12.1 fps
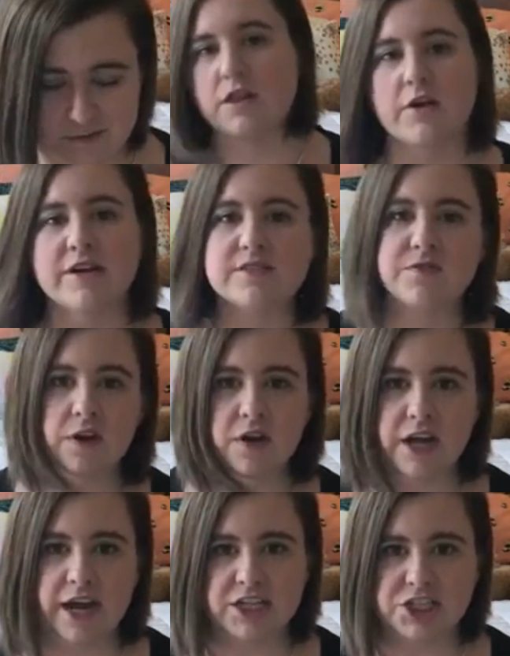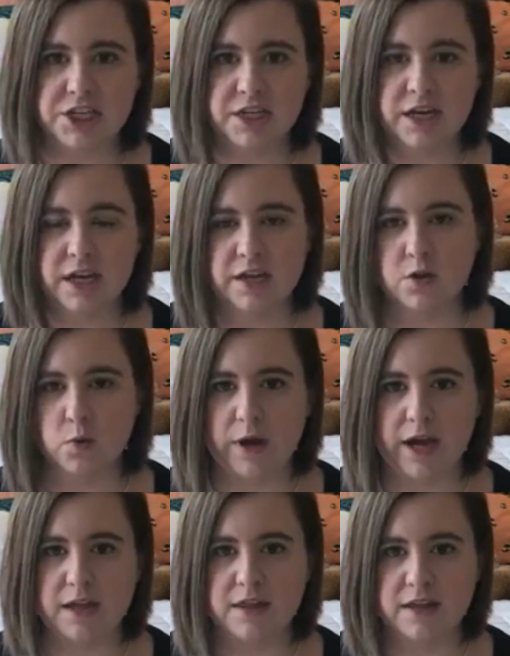There is variation in the
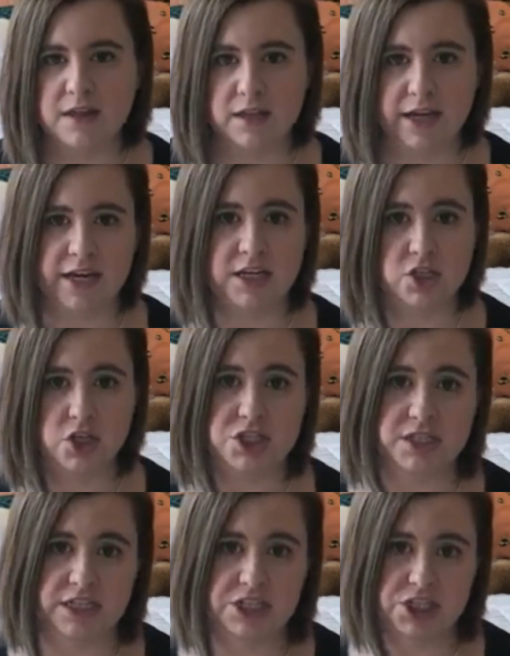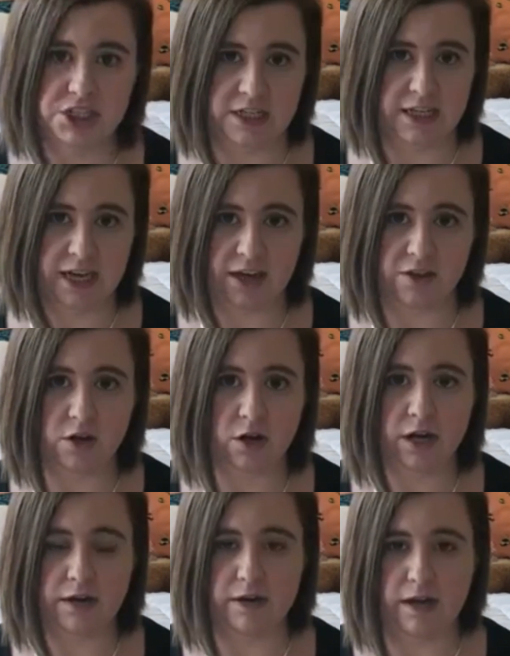way that the leggings are stitched
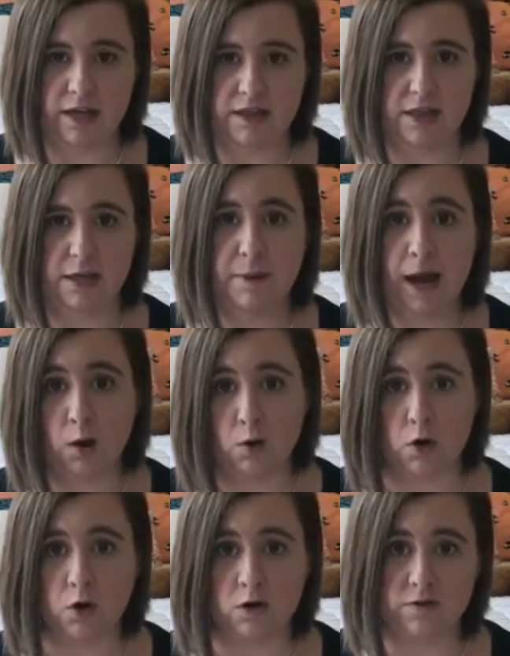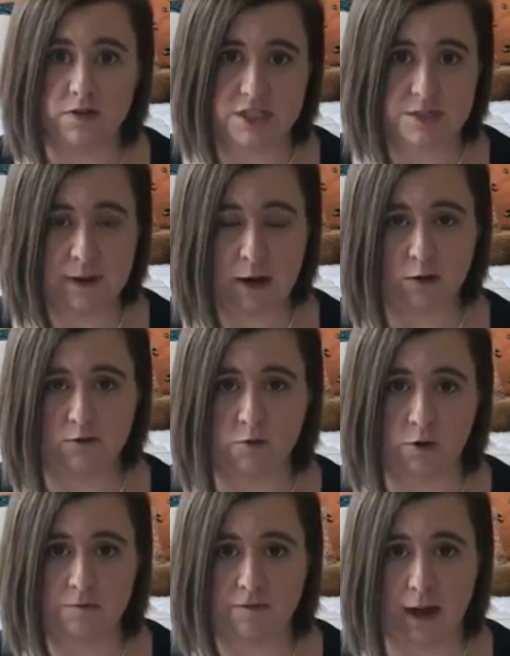together in the Powerhold versus
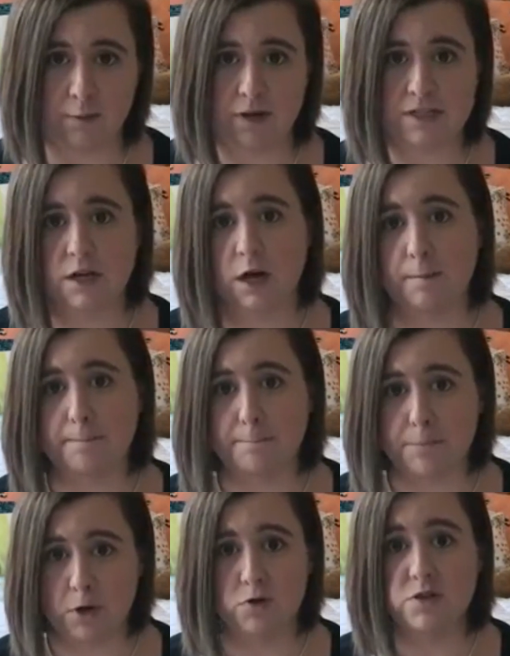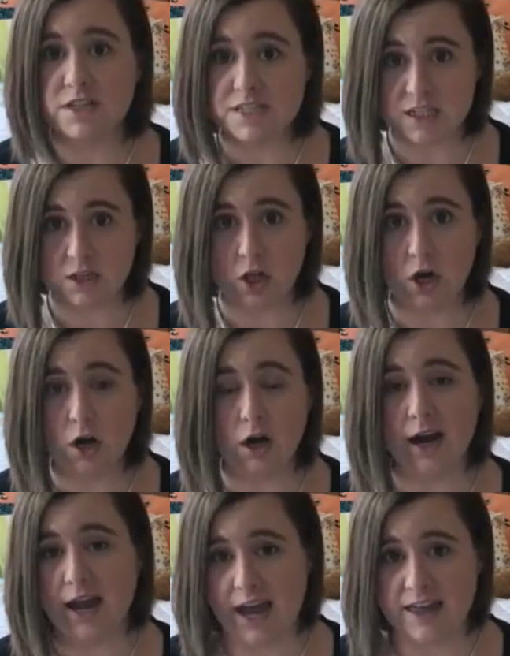Powerform fabrics on both the
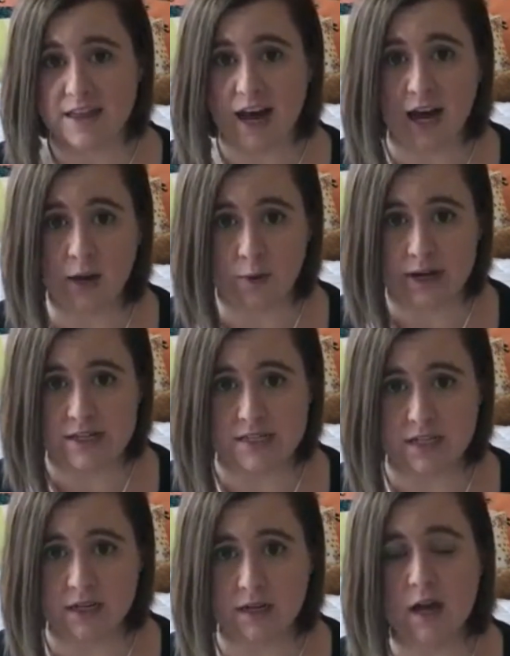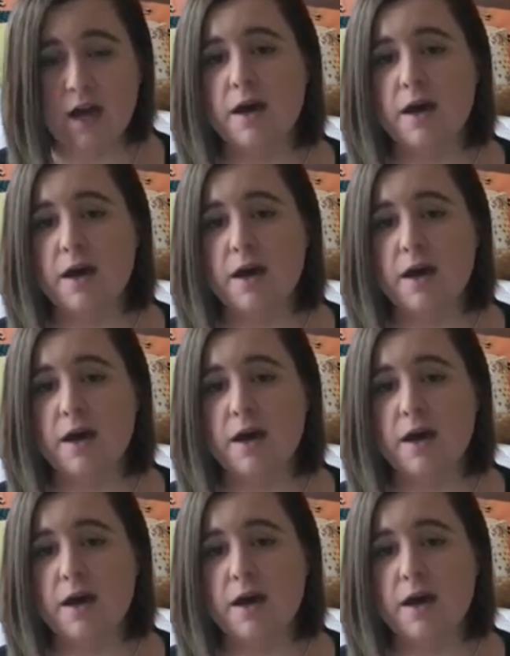Salar and the high-waisted,